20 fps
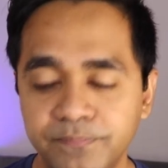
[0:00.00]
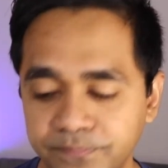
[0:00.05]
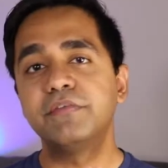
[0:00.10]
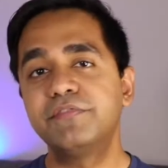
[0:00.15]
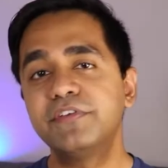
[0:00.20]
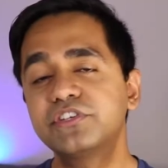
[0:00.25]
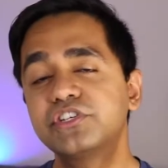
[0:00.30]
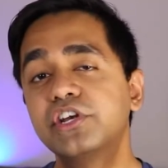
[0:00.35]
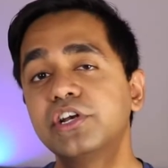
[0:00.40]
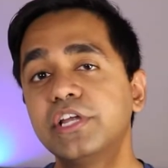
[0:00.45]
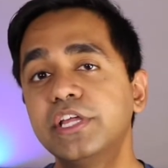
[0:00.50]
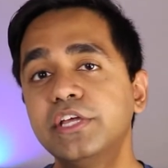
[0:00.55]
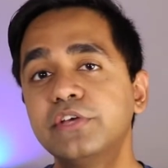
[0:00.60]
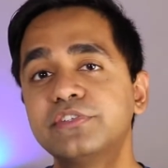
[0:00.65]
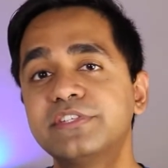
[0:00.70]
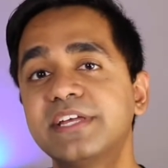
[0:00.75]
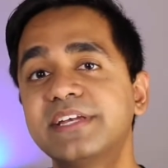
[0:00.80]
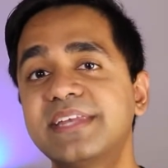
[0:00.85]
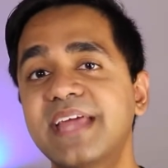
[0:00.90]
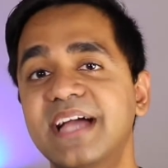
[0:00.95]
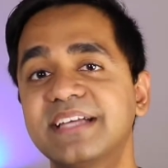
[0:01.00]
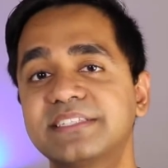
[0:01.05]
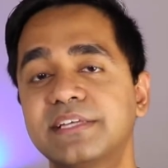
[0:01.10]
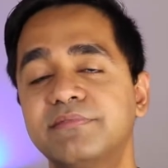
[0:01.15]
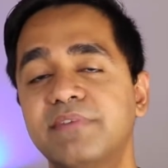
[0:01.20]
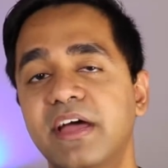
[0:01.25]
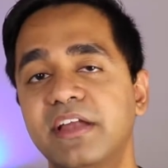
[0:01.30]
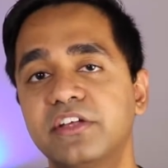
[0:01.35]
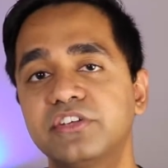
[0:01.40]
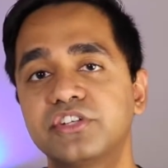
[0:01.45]
Efficiently using tax
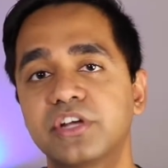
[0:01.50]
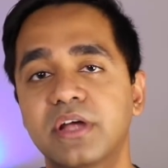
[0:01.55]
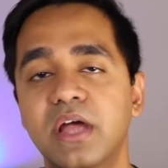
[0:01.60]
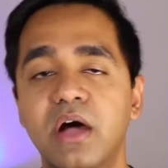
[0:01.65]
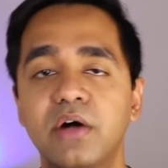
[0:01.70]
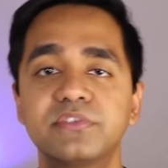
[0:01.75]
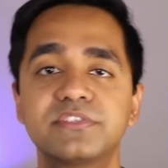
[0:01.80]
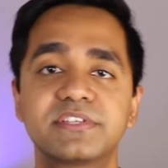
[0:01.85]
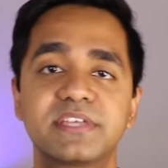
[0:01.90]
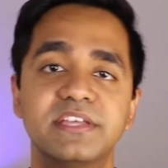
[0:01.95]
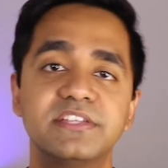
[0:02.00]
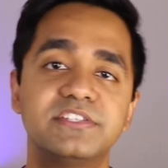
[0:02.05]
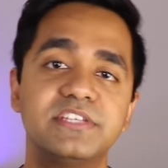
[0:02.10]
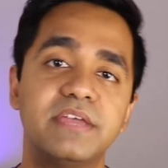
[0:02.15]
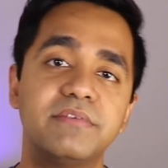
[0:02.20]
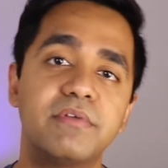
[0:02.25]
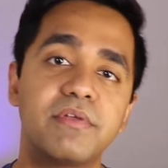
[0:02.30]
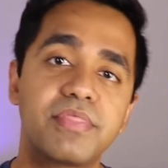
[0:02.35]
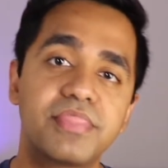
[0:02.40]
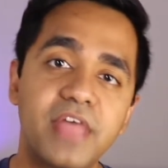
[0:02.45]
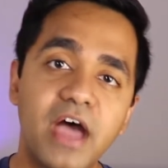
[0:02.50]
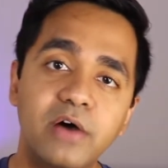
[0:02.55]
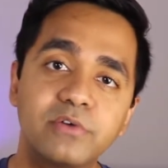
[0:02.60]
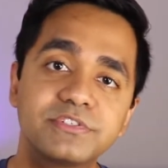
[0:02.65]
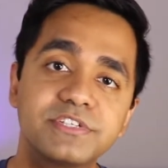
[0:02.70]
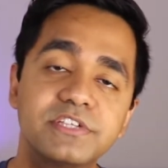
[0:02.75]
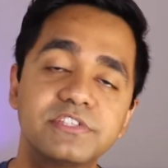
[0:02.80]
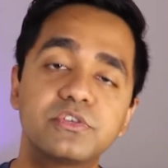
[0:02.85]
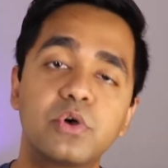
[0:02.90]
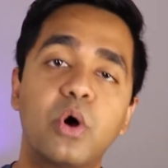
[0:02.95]
advantage accounts can save you
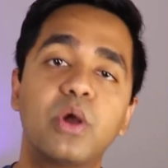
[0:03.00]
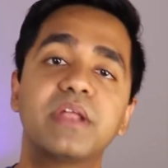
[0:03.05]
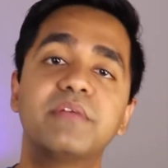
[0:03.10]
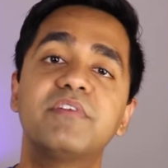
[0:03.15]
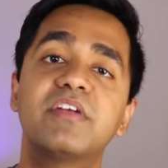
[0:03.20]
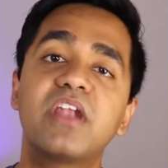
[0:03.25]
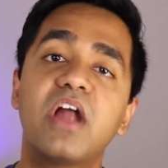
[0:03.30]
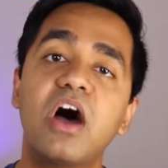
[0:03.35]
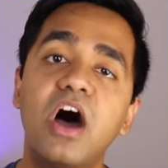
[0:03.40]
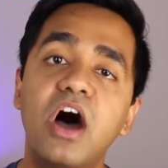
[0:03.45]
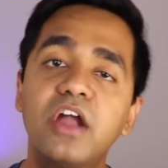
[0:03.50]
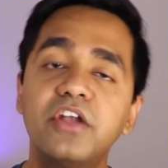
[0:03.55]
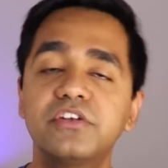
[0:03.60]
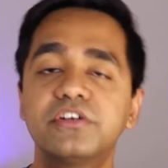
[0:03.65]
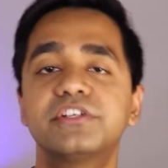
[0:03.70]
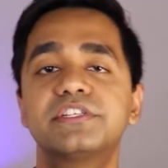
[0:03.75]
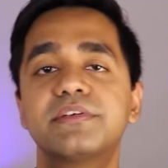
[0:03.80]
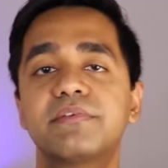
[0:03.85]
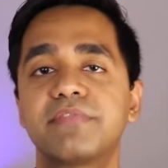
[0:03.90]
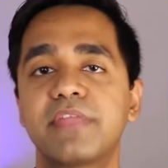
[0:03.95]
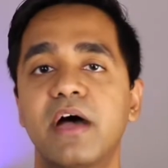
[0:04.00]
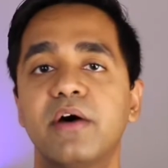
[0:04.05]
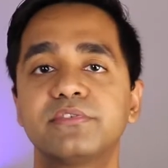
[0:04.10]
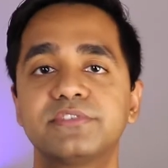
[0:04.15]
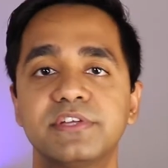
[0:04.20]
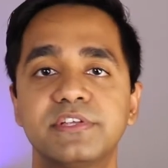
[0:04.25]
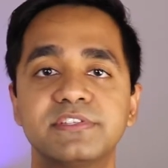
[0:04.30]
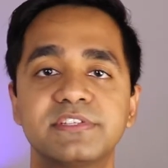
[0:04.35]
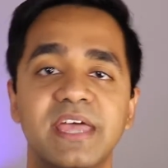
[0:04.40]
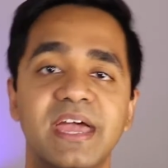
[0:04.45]
thousands or even hundreds of
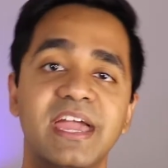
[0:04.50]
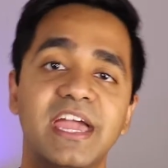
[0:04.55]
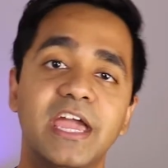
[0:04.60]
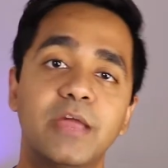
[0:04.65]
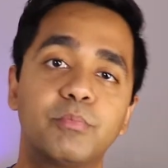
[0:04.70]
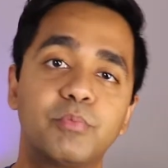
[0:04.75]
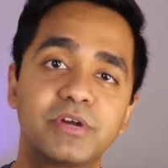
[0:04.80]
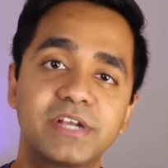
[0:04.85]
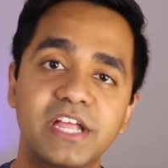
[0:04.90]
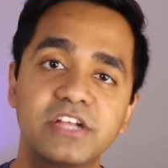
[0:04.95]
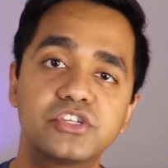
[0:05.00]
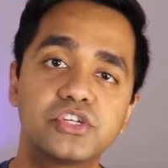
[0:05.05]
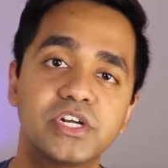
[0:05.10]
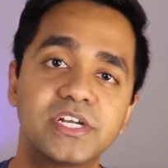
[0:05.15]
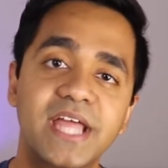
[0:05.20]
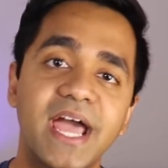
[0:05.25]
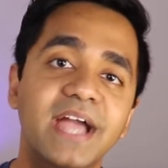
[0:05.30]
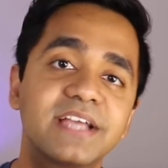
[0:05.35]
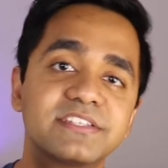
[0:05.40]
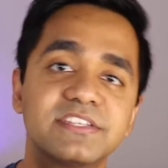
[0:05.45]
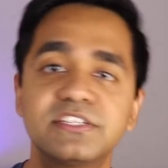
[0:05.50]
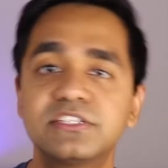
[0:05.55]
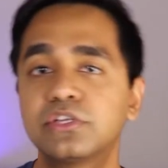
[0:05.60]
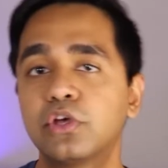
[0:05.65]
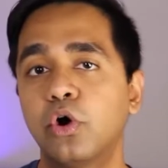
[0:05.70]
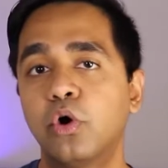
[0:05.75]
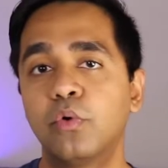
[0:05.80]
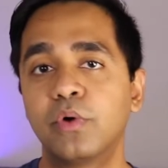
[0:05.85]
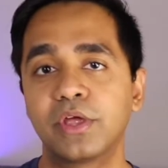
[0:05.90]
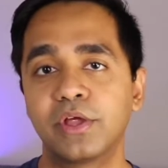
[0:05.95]
thousands in potential
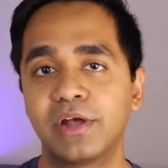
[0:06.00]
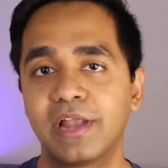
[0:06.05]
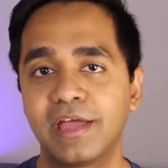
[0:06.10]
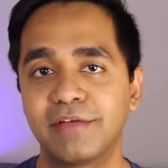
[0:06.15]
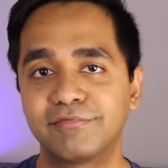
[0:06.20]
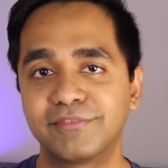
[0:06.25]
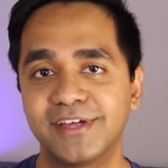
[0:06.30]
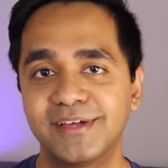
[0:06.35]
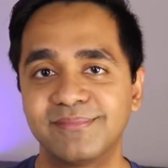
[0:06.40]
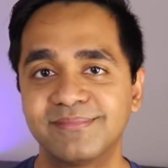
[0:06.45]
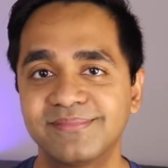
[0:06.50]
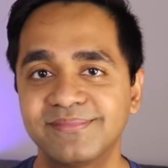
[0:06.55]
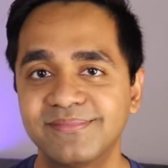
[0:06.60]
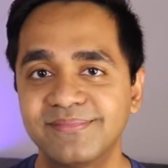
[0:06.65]
taxes over your lifetime.